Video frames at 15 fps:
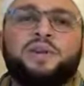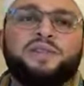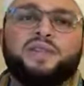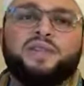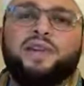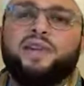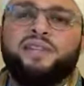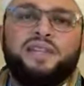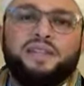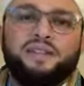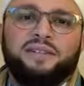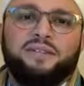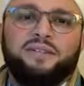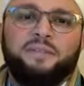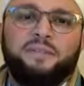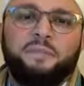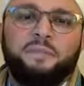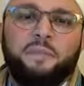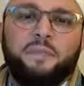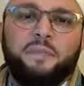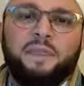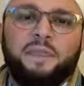is not seen.
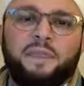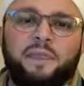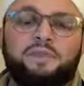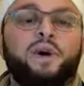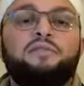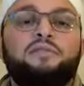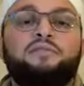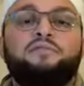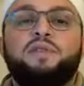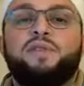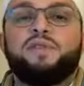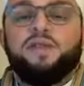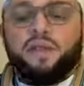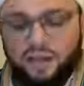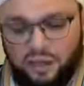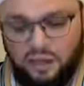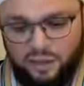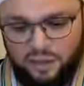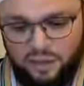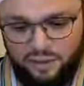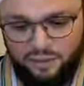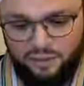You know everything, Ya Allah.